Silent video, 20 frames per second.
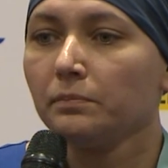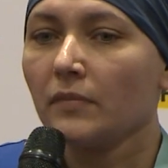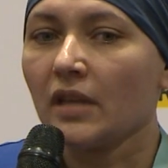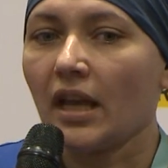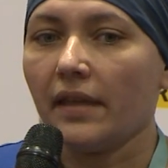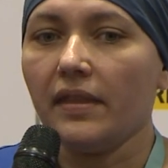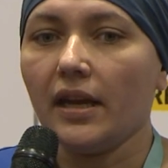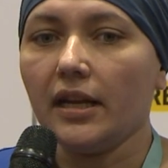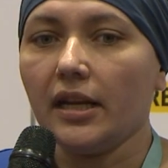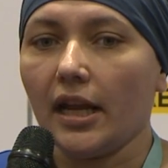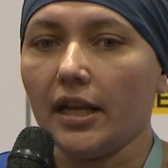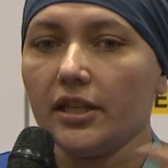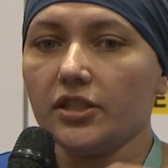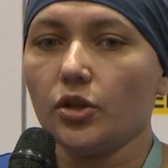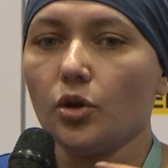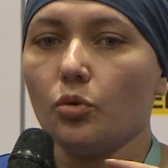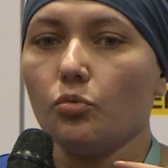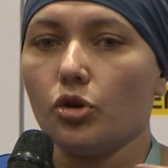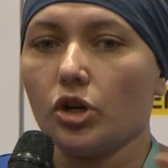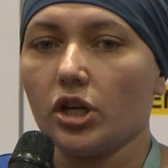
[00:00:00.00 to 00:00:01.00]
And then as
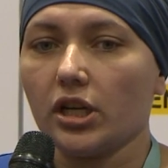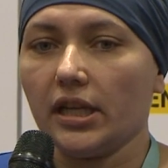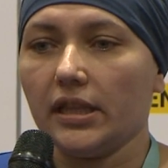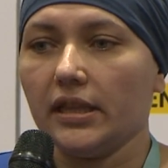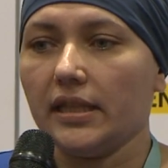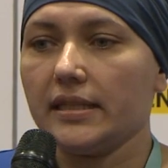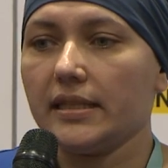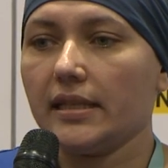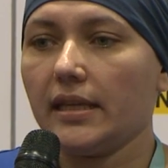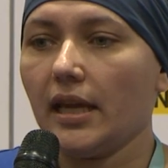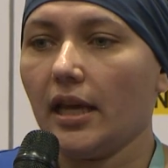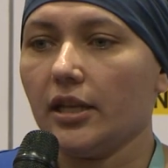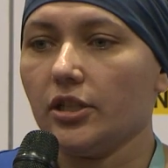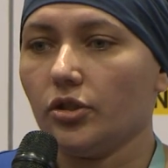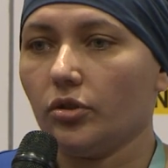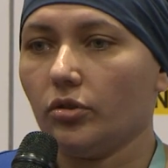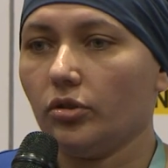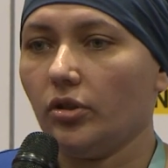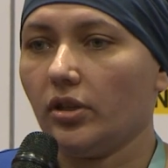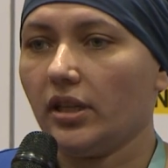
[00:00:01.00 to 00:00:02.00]
you work in the
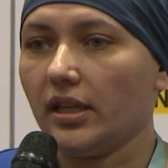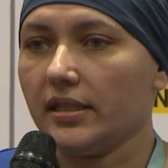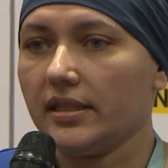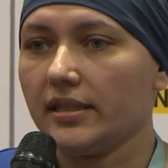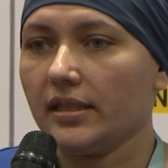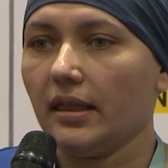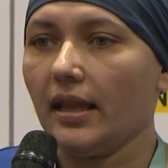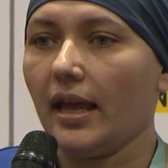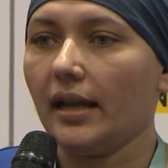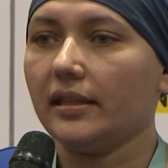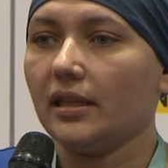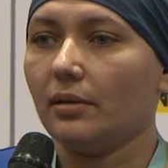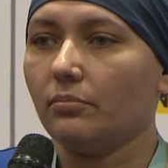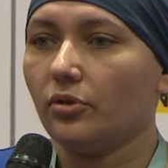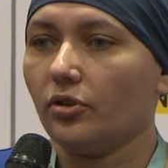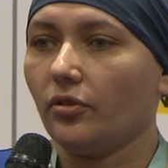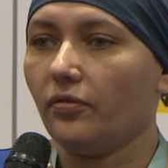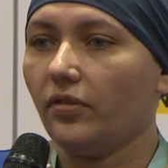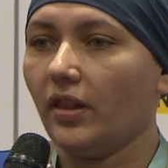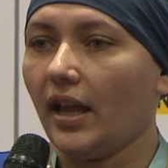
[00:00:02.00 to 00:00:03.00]
schedule, you can select
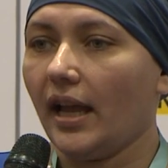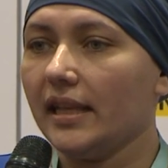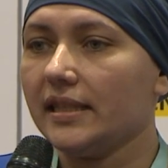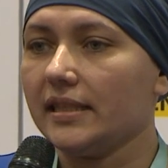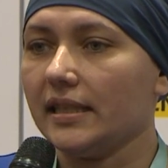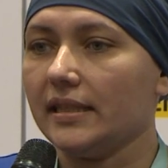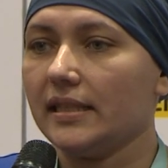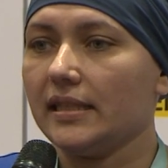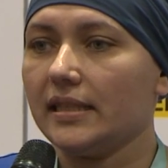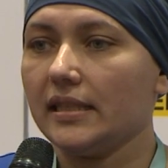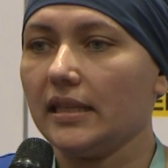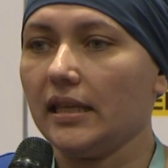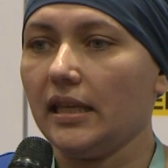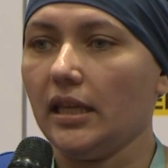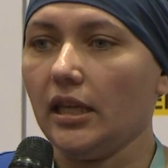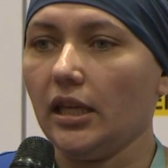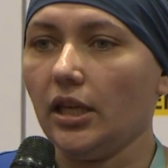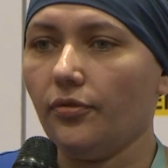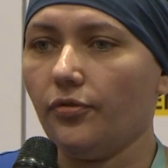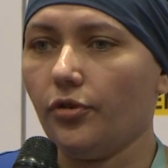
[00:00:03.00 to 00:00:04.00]
number of flights and
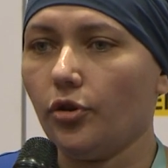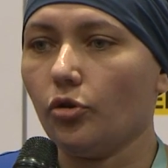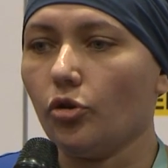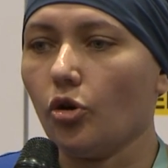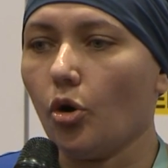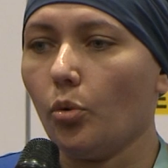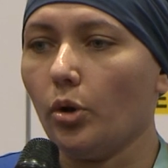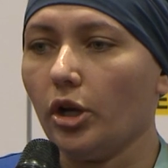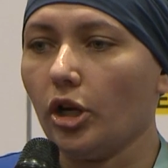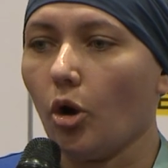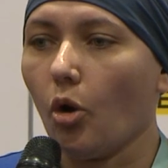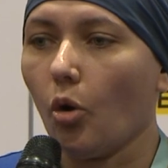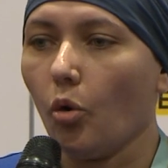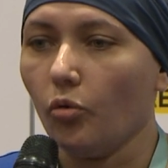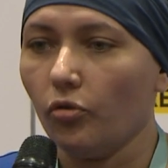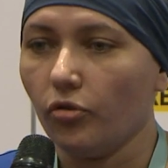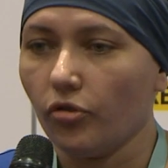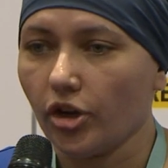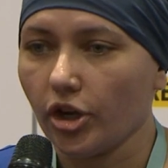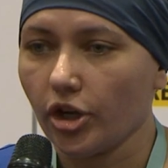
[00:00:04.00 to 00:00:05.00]
see if you're going
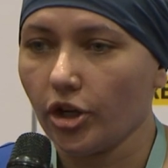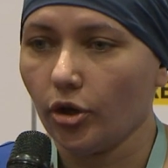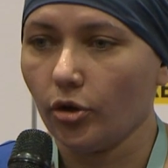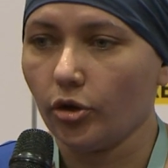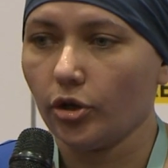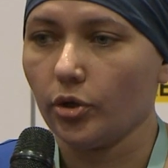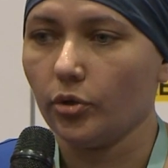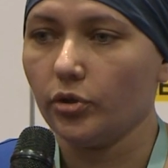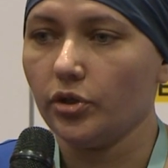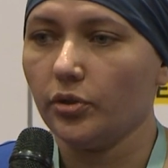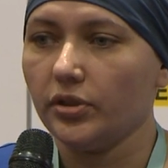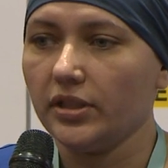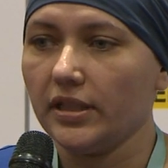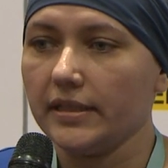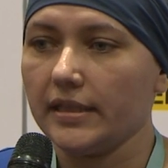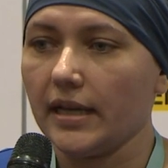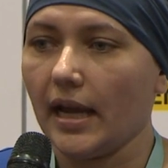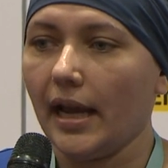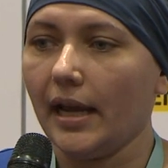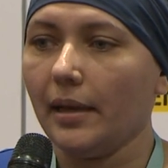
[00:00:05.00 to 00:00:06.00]
over your crew duty
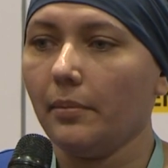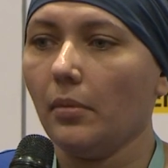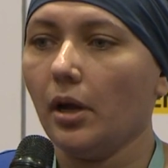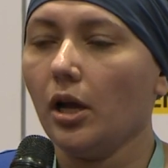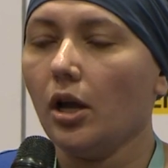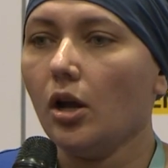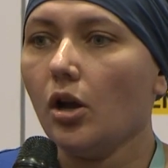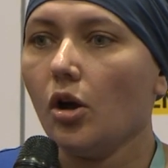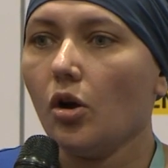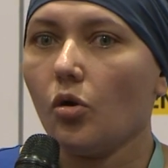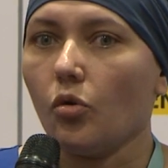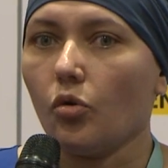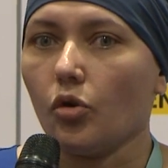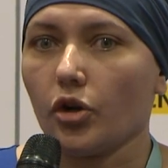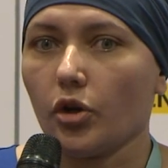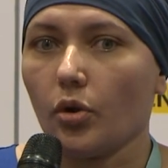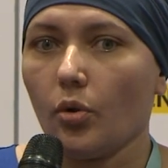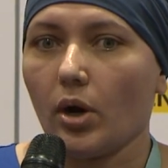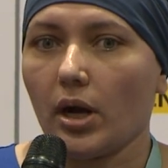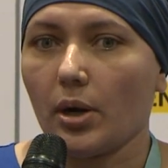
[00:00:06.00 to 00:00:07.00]
time
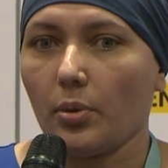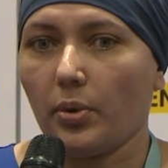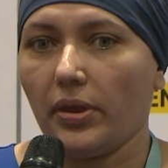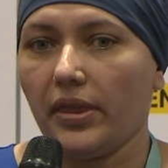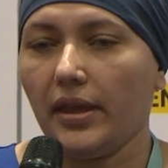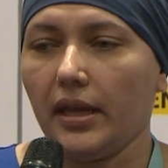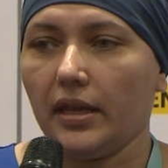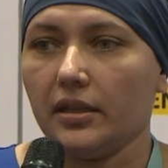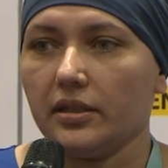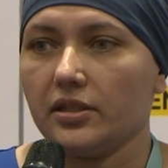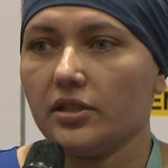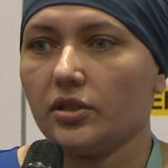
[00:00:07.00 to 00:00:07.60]
or you are within.